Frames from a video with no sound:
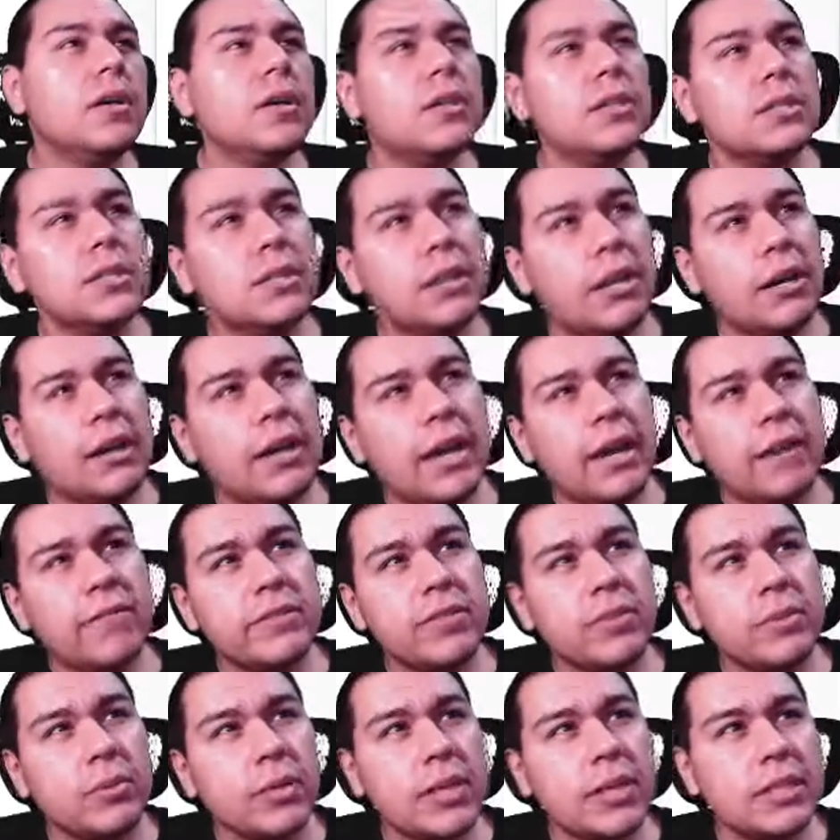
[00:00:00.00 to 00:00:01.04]
So now I have
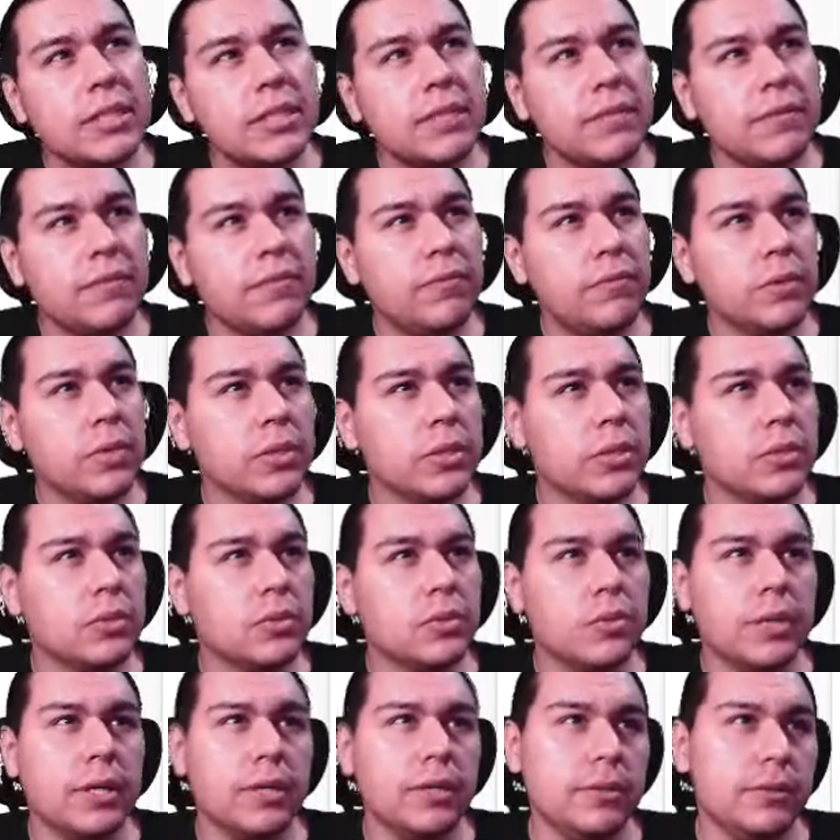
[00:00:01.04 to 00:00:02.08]
24
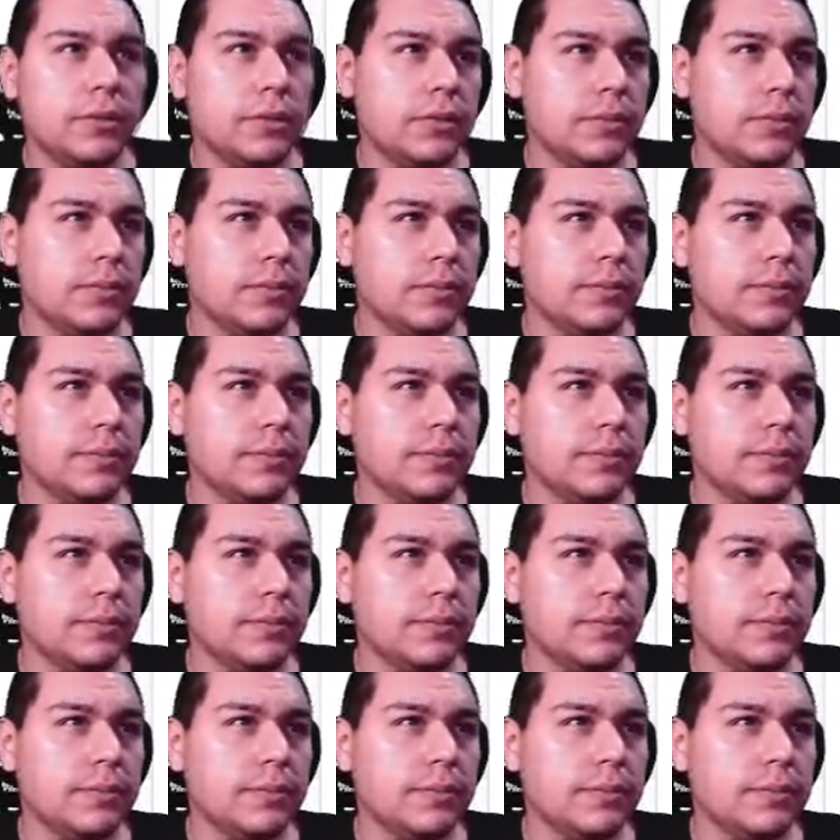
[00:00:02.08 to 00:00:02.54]
squares.